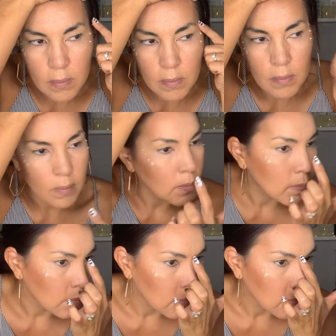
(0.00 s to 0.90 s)
how
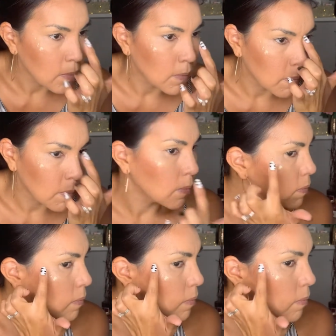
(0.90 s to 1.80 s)
it gets the